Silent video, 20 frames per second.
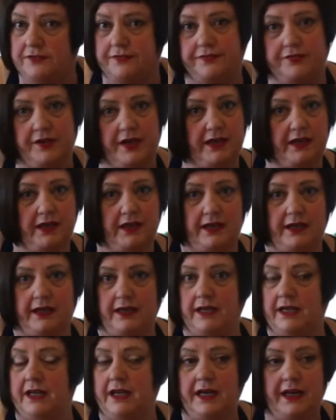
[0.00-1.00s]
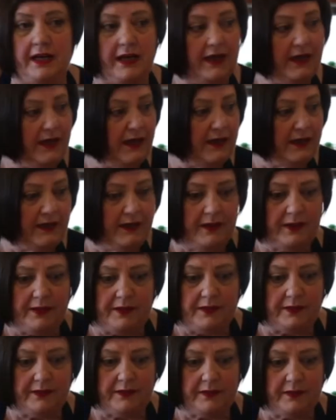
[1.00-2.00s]
friendly.
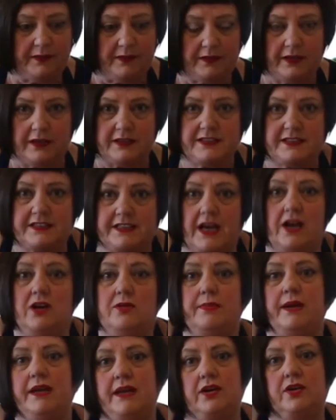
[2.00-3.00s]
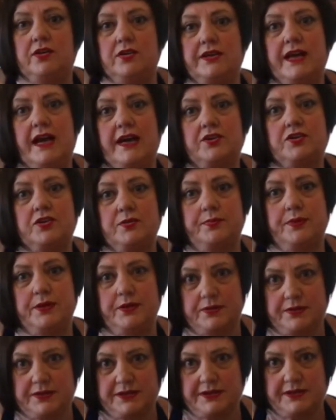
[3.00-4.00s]
So many good
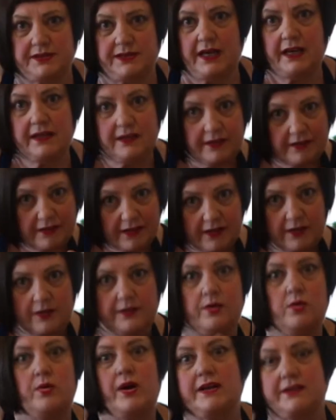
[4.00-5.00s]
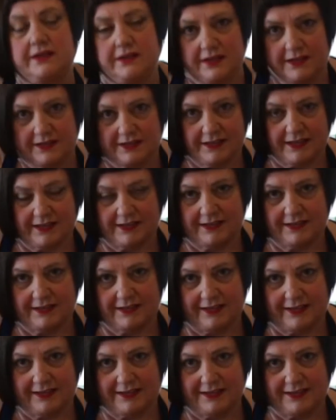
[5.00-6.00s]
attributes, and the right things that
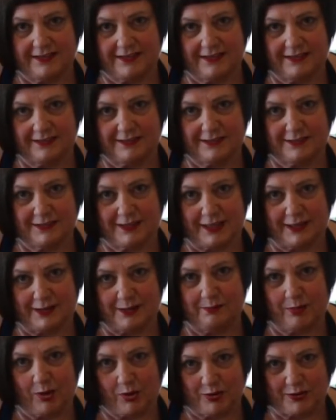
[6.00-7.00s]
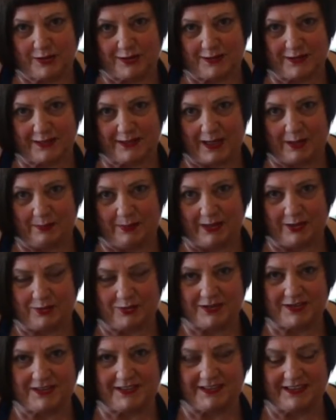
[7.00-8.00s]
tick the boxes that I'm
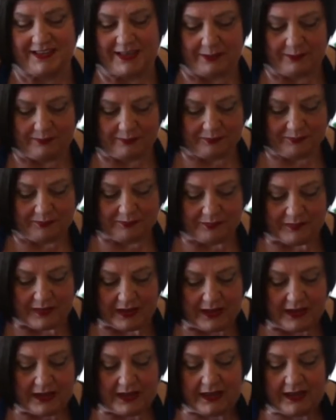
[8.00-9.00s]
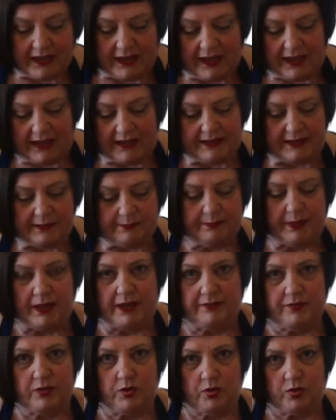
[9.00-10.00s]
interested in. And
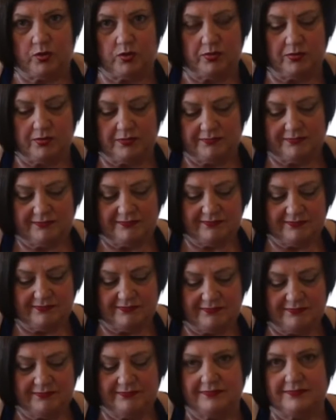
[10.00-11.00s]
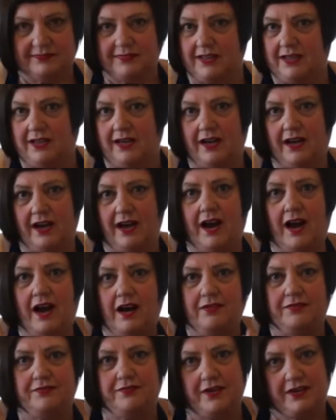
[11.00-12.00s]
above all,
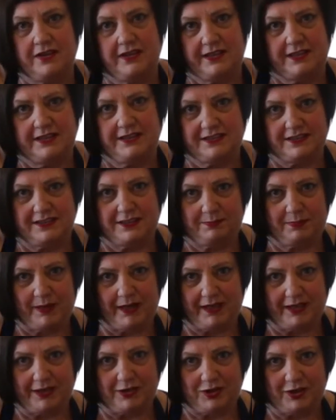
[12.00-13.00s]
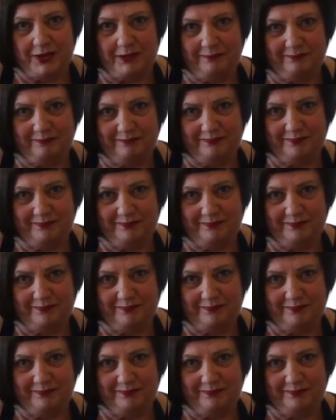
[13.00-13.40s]
how funky is this packaging?